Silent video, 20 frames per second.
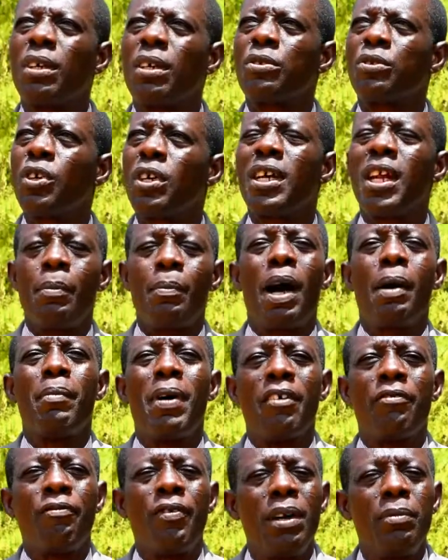talking about
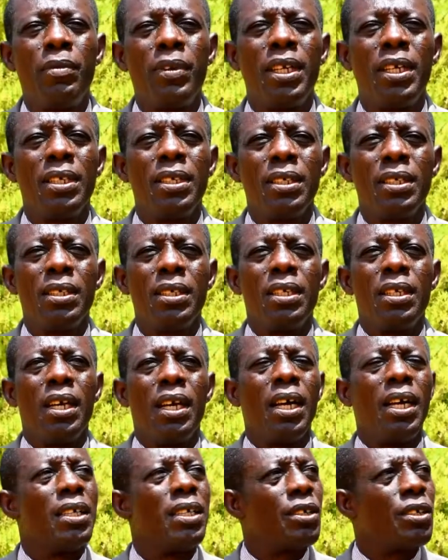my family
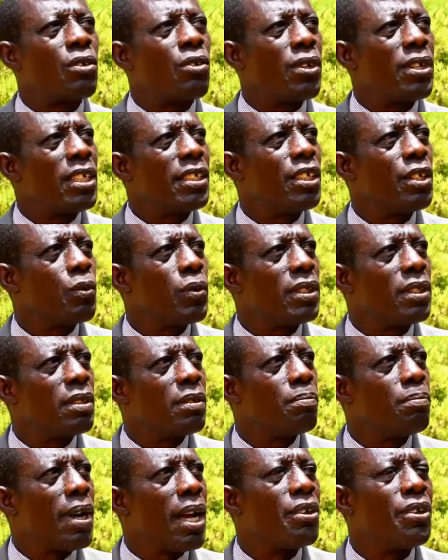in connection with
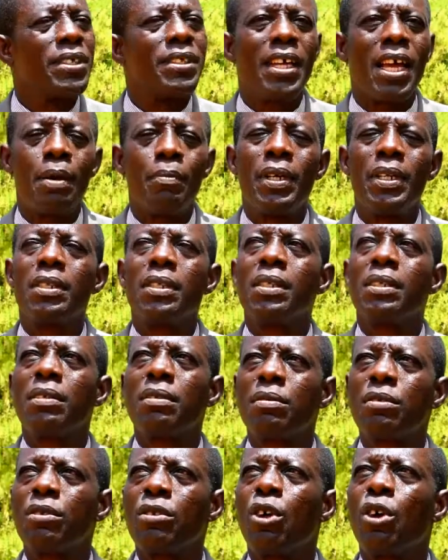my retirement,
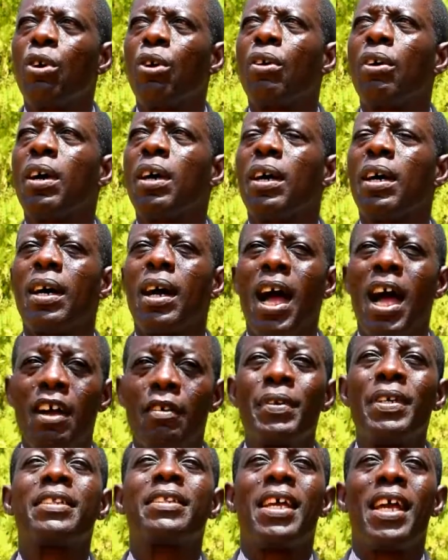I
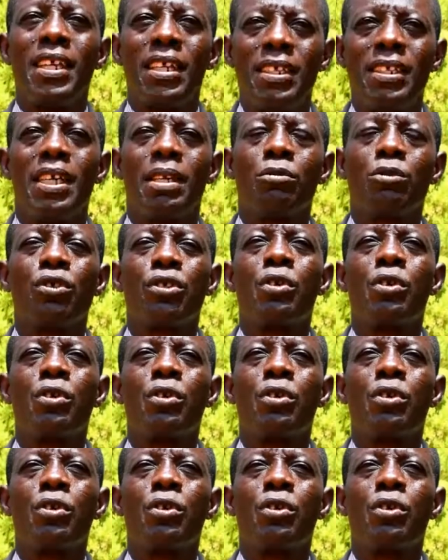have been telling them,